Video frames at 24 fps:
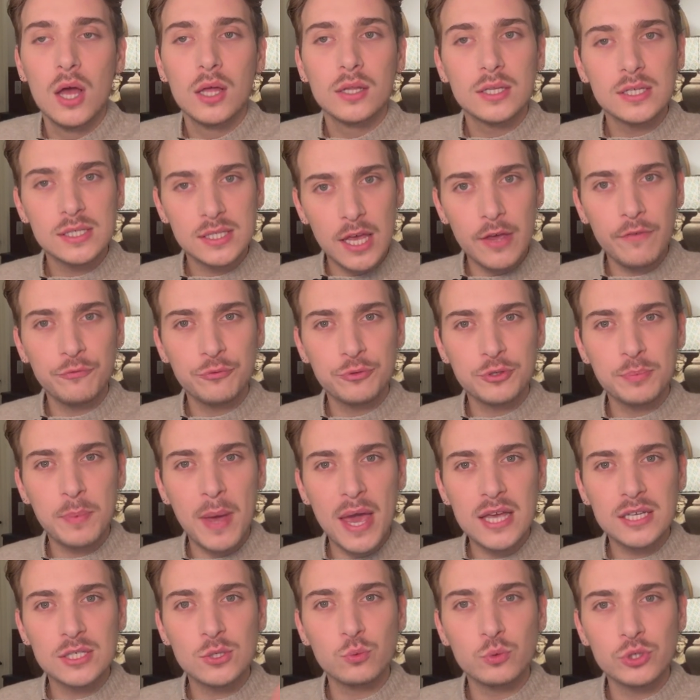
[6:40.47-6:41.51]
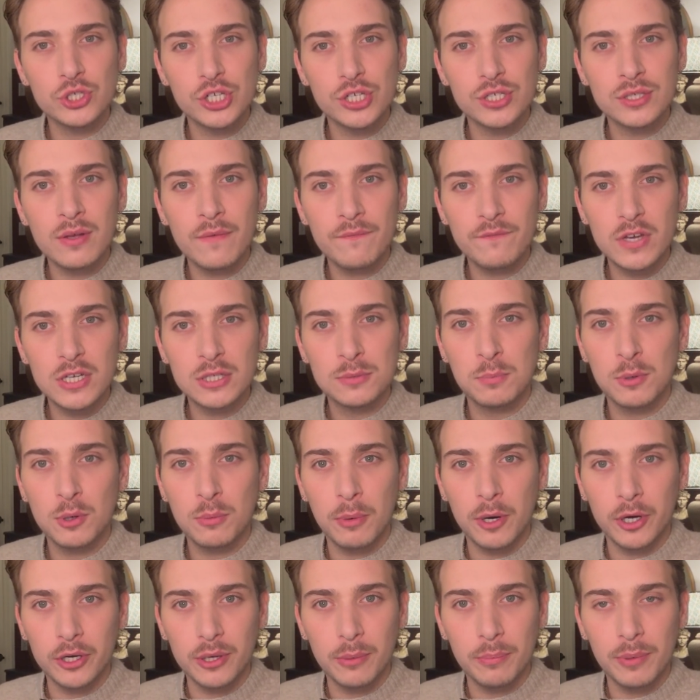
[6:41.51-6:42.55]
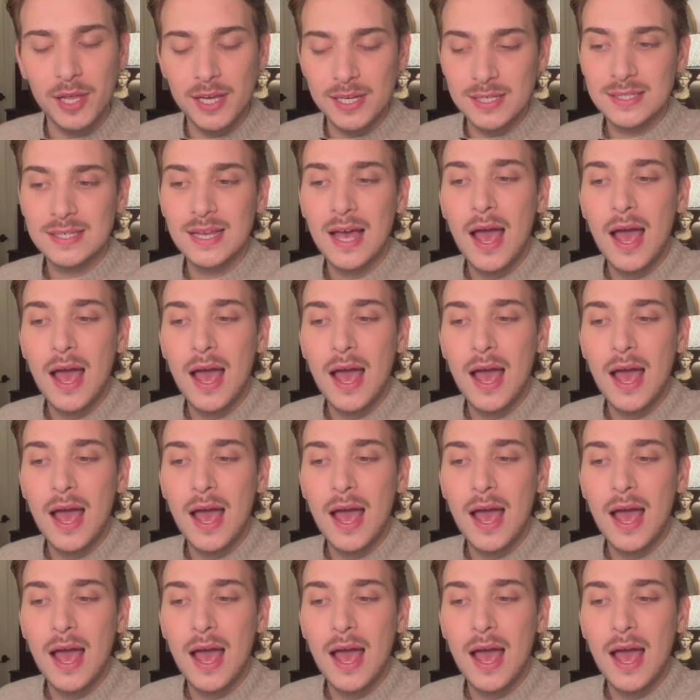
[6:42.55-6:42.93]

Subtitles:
the safe space, which is Facebook Marketplace.